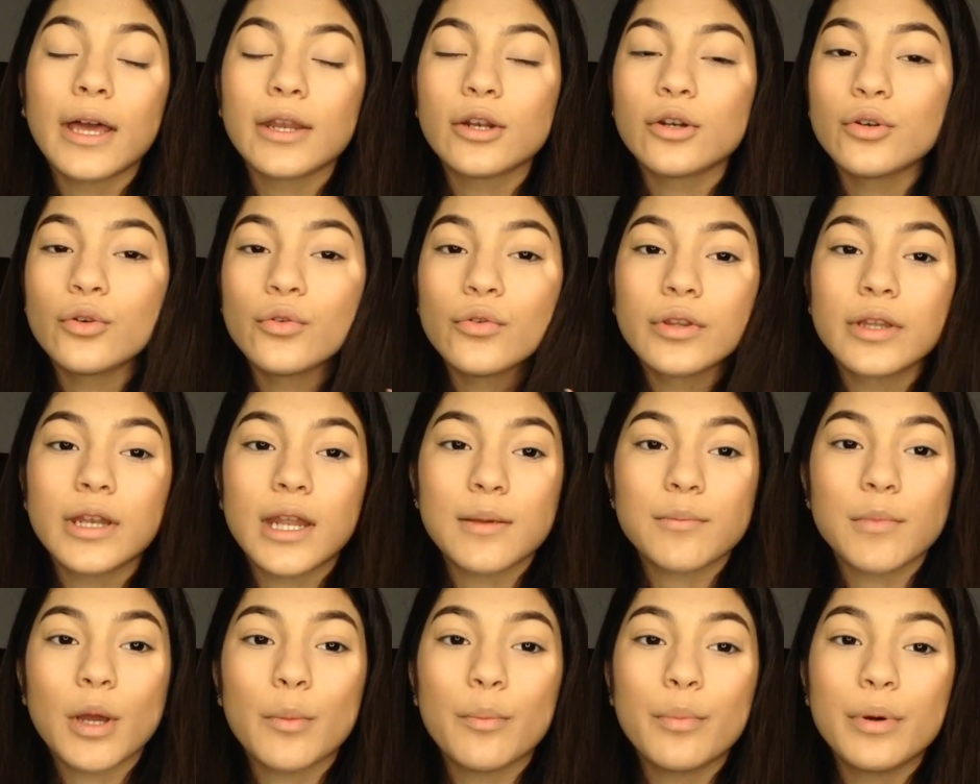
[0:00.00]
I don't know the
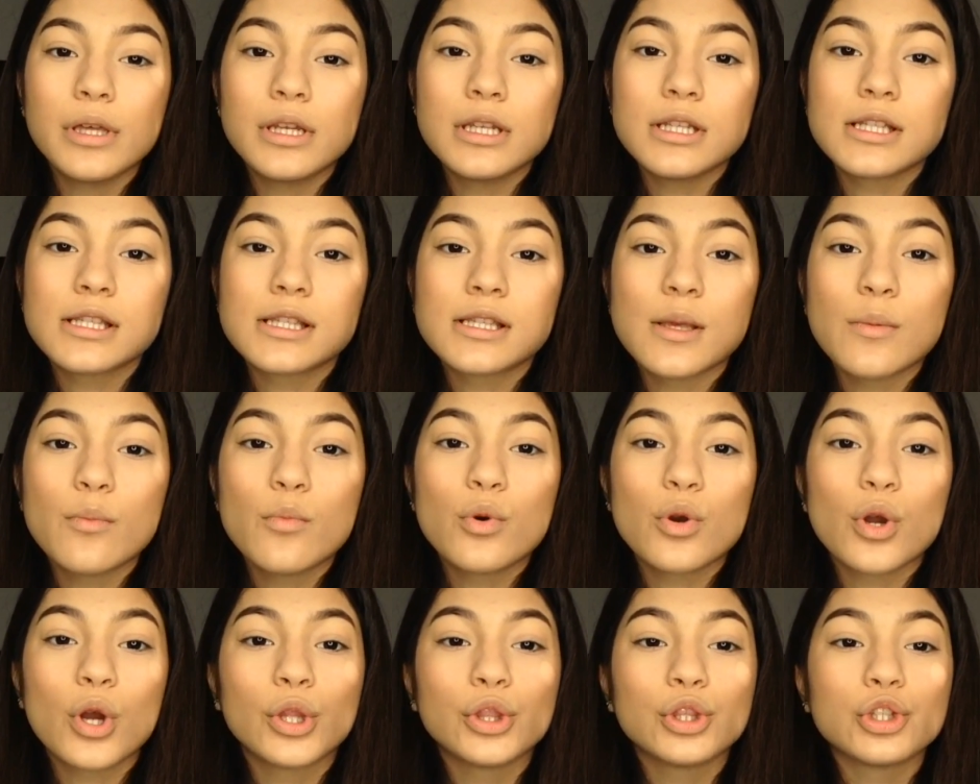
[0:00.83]
name. I'll put it
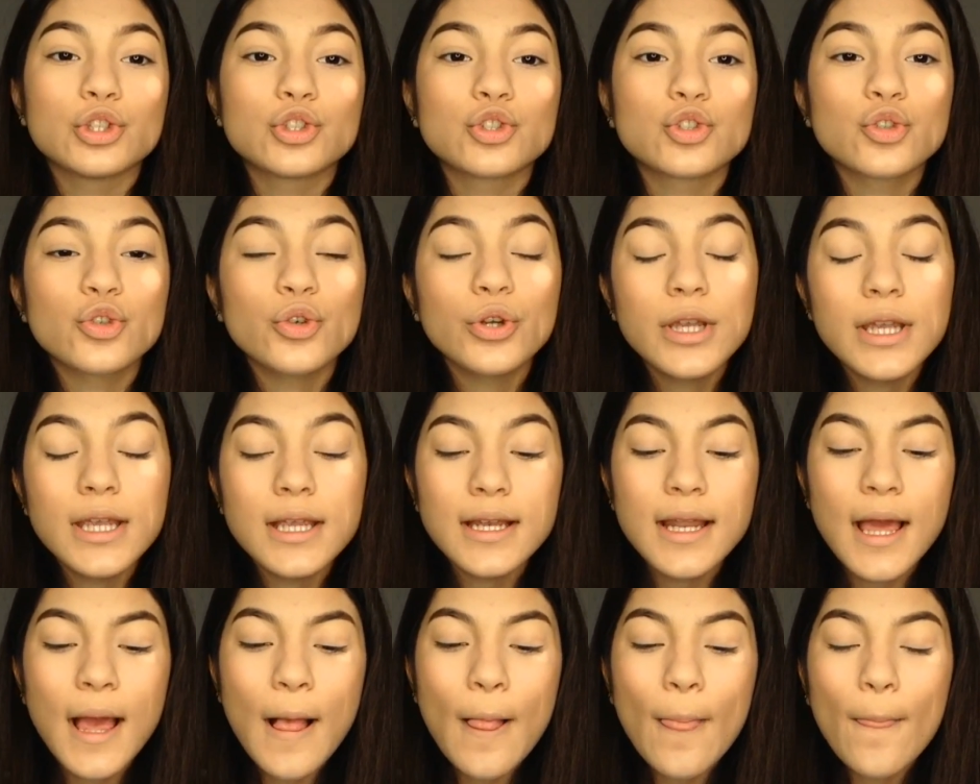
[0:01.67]
somewhere on the
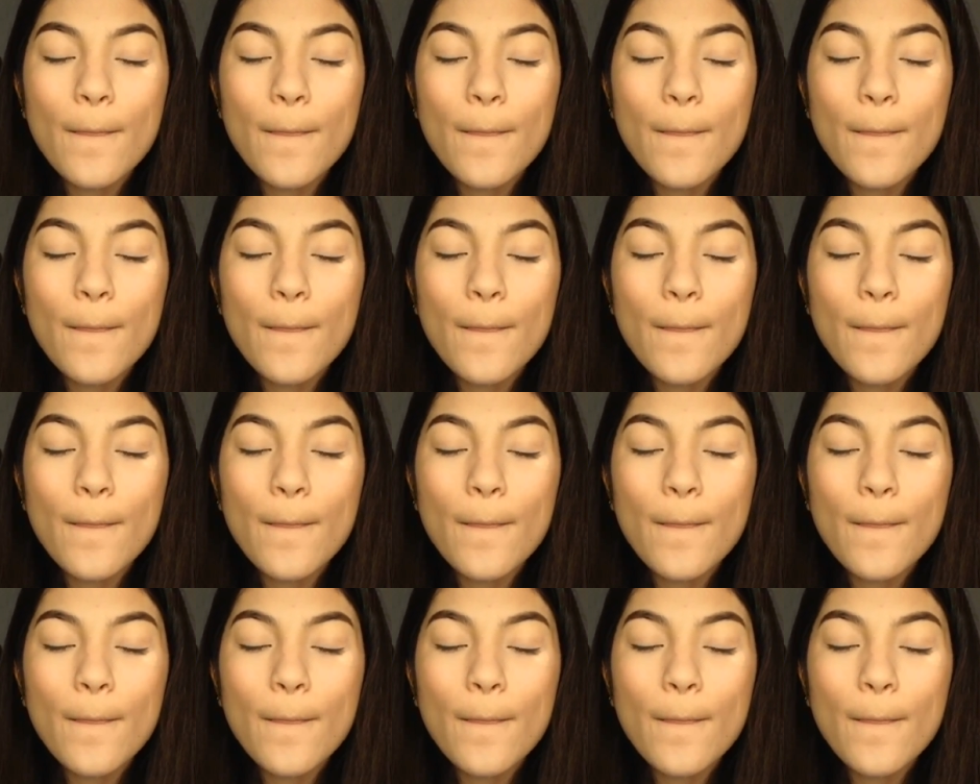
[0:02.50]
screen.